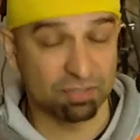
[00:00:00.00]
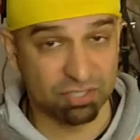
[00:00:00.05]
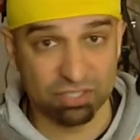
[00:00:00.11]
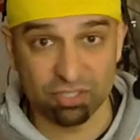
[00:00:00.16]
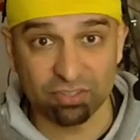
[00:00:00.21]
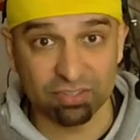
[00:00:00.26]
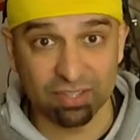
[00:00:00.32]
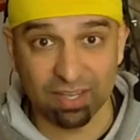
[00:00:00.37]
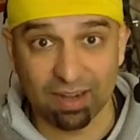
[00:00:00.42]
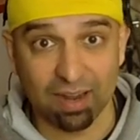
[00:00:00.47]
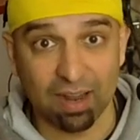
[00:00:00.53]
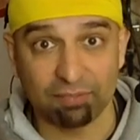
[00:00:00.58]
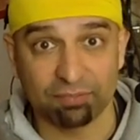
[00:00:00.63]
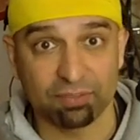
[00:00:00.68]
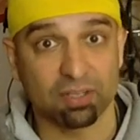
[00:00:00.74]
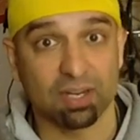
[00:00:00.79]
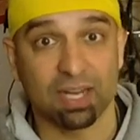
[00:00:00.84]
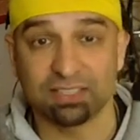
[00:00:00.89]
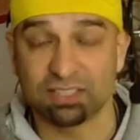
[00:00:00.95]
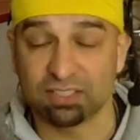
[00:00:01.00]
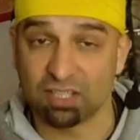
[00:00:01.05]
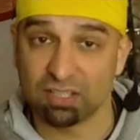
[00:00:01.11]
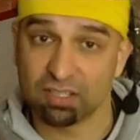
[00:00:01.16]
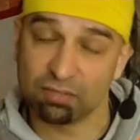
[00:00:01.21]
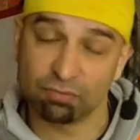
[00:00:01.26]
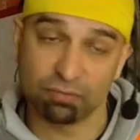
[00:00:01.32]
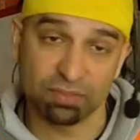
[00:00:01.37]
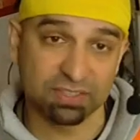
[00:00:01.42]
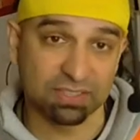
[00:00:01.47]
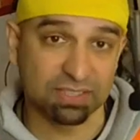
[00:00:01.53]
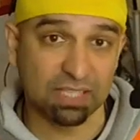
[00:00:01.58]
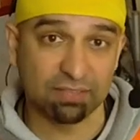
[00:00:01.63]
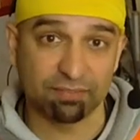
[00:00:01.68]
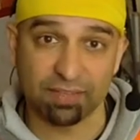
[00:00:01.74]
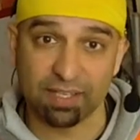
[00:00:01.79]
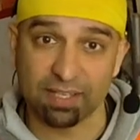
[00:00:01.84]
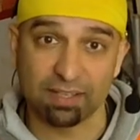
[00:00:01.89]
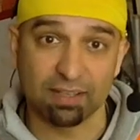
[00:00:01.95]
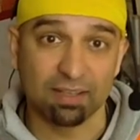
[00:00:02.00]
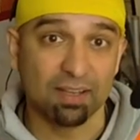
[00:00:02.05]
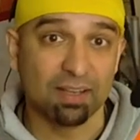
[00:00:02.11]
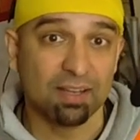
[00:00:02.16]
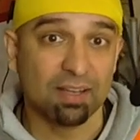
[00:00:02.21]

soon thereafter, I started receiving